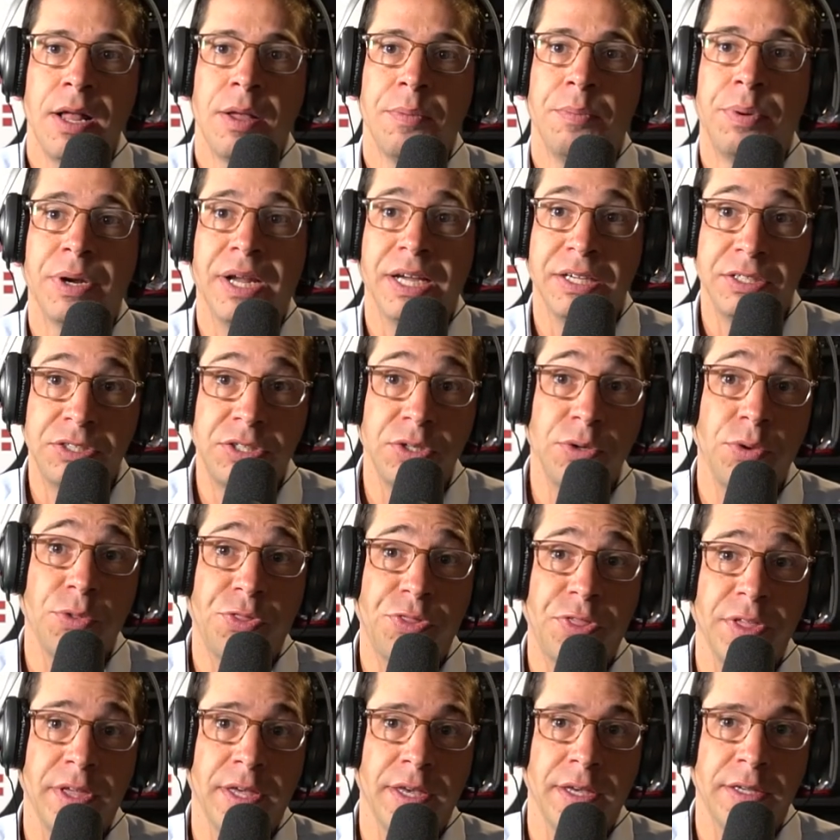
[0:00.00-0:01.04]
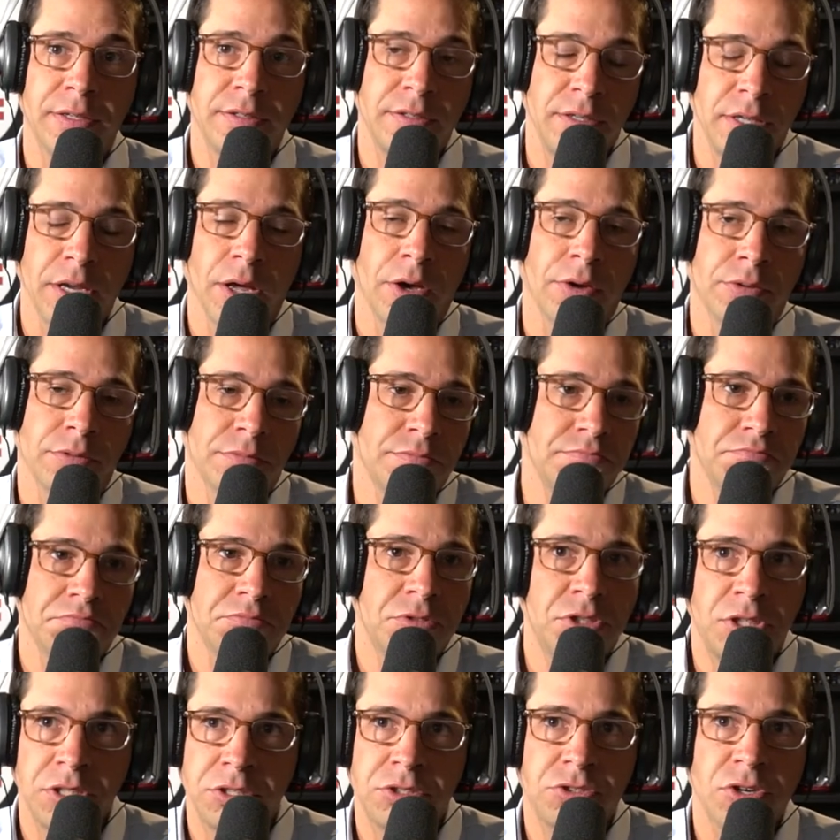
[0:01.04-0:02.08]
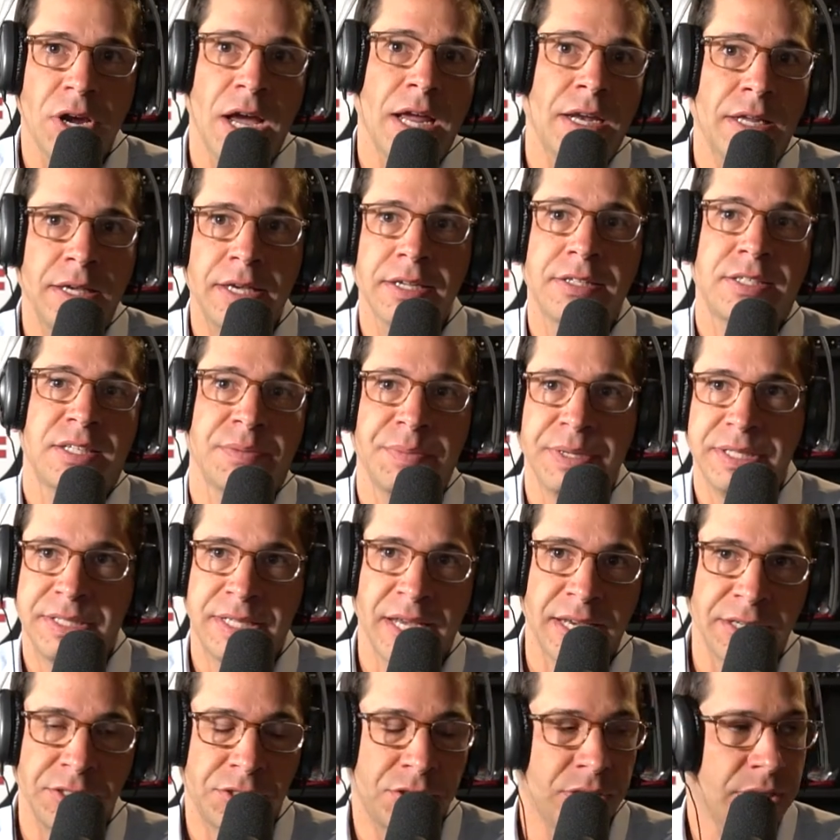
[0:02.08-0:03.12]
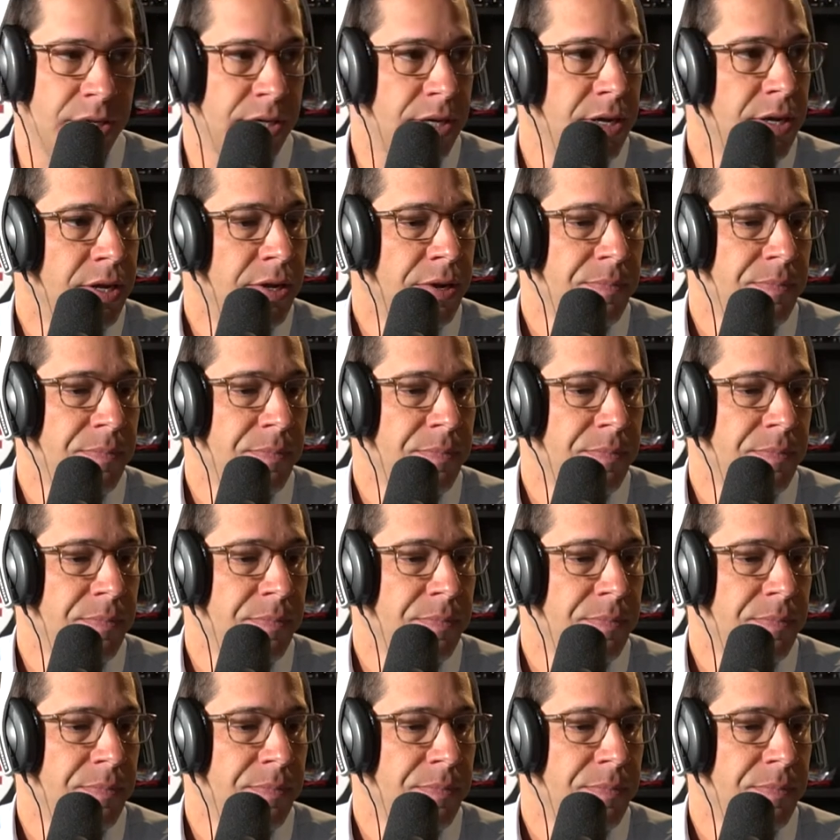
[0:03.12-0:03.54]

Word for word: but I do think, you know, she's trying to get some attention.